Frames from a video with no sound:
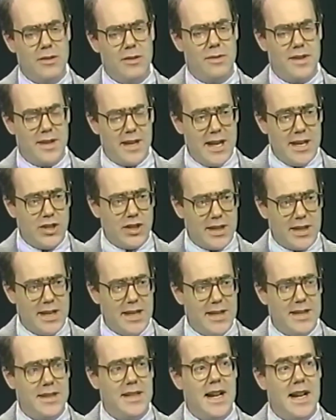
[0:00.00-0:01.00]
with
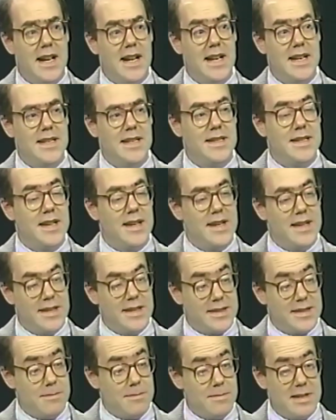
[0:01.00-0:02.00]
educated guides,
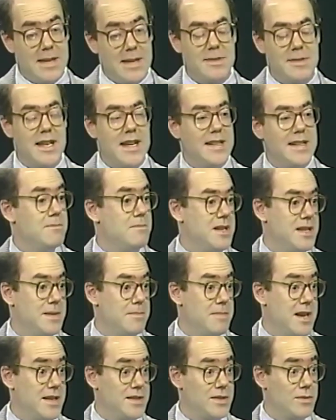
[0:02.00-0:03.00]
sometimes that can be
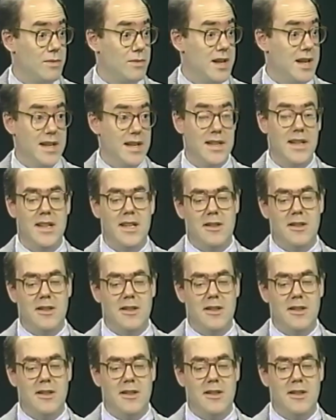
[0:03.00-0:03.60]
the best way,